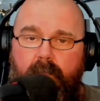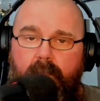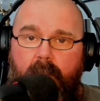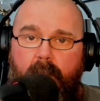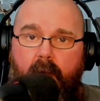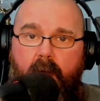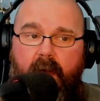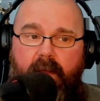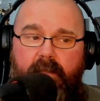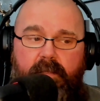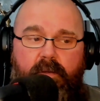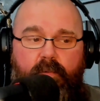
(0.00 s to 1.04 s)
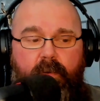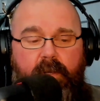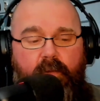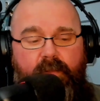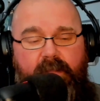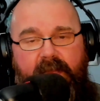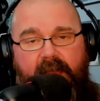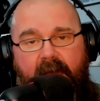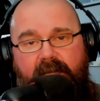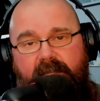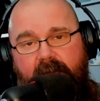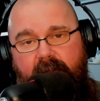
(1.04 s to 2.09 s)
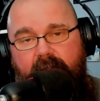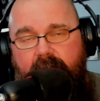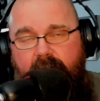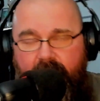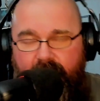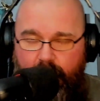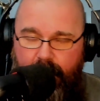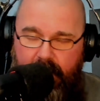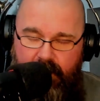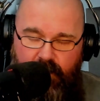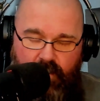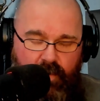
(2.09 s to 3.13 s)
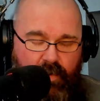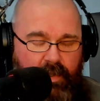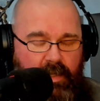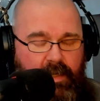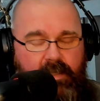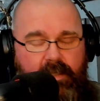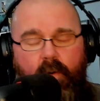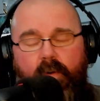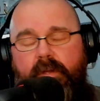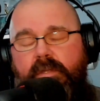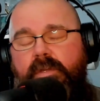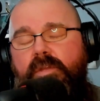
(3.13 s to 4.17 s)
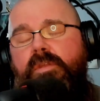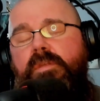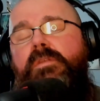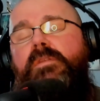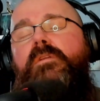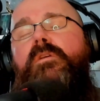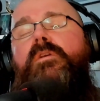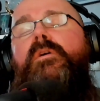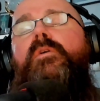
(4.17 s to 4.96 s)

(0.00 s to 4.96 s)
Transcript: All right. So we know this gaslighting son of a bitch is going to just go